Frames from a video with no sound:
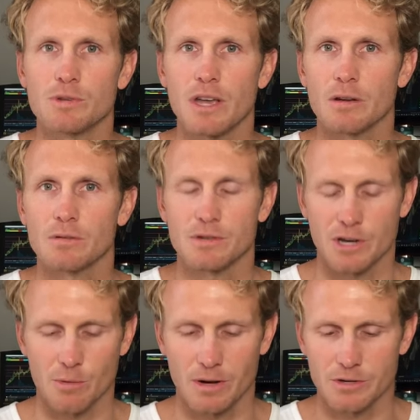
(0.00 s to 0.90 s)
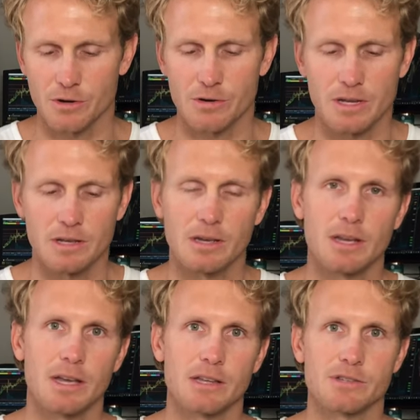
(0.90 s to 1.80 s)
channel to share my journey
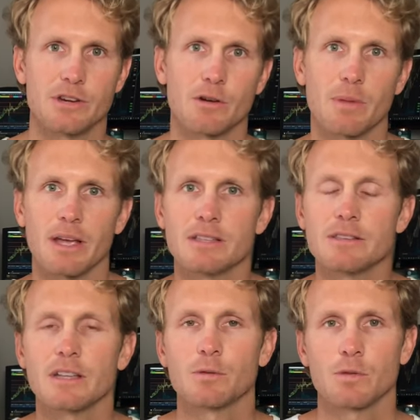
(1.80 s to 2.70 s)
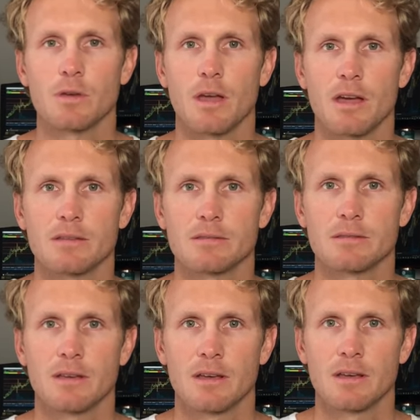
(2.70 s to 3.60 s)
and share my insights with you
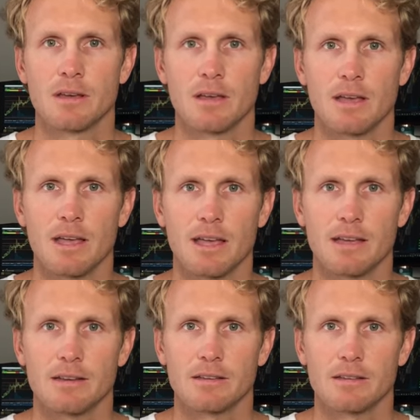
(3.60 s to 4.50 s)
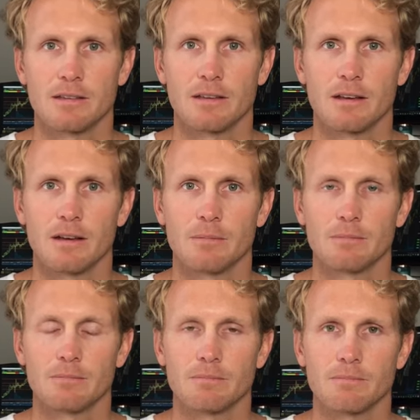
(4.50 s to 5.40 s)
guys. And
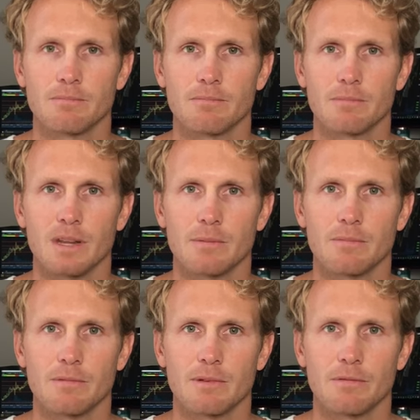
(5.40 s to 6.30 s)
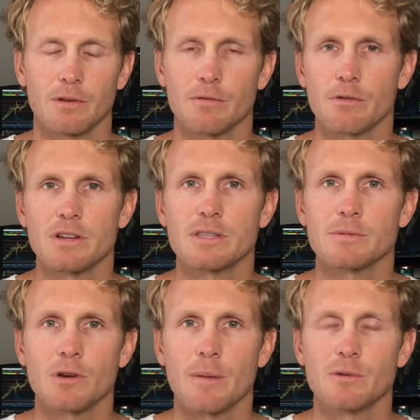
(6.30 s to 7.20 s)
um, feel free to
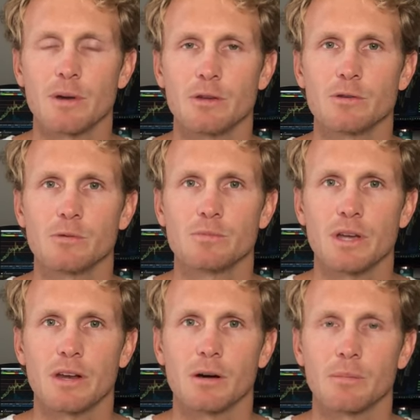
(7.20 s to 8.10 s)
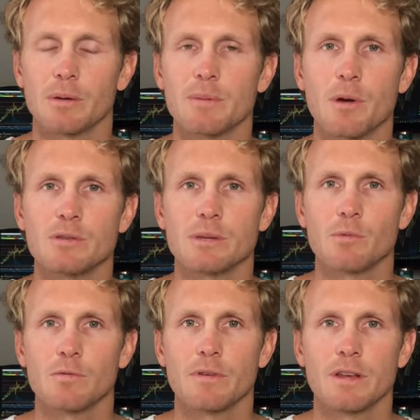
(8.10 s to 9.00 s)
subscribe to my YouTube channel. I'm going to be posting
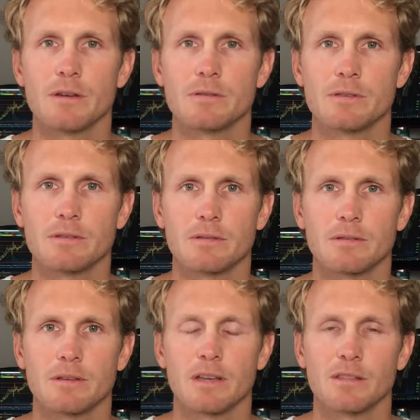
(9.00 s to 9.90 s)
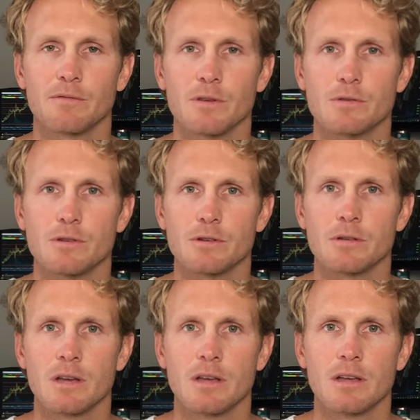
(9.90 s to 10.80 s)
more videos in the
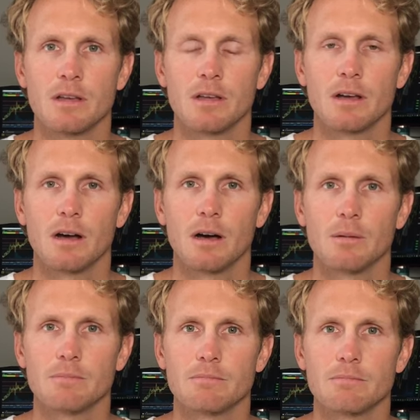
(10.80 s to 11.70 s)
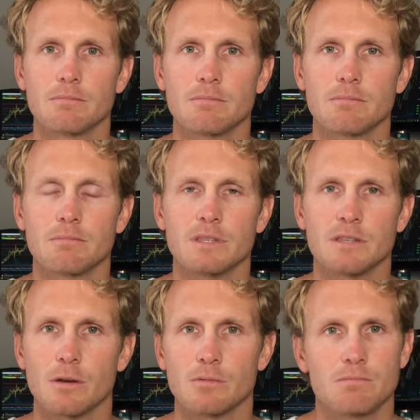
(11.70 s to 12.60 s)
future. Um,
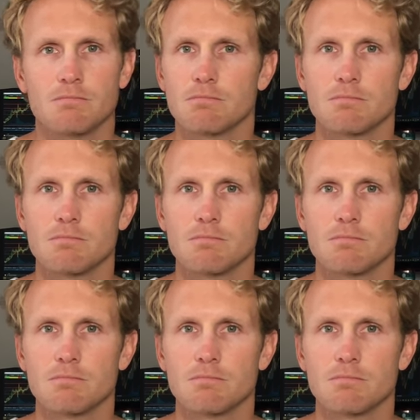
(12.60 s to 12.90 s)
so